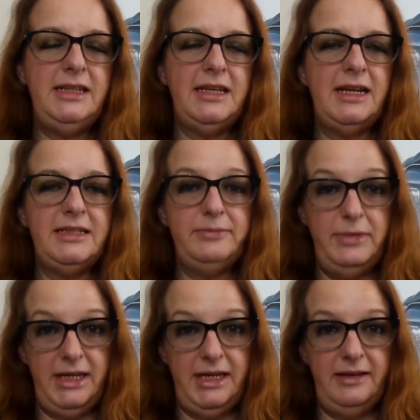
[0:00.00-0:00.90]
that it's
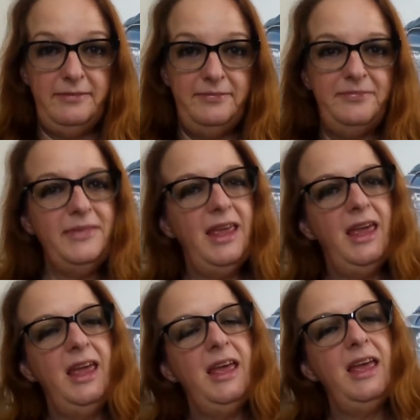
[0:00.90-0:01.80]
me.
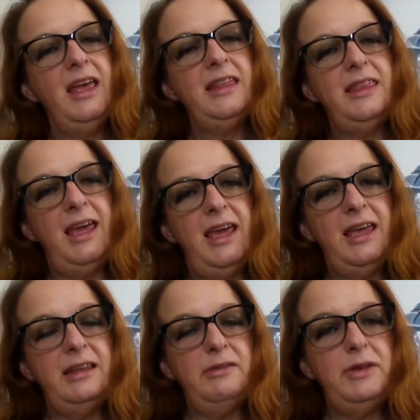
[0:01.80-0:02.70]

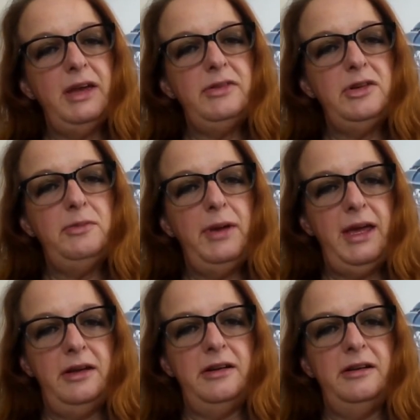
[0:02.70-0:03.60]
Then we have the new
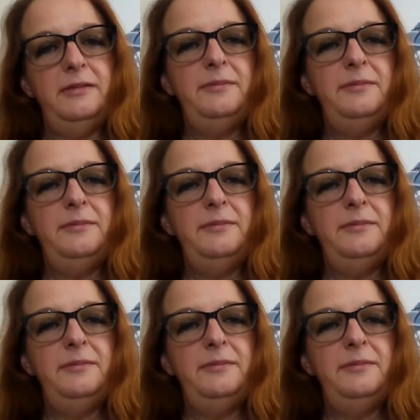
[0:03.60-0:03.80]
banner,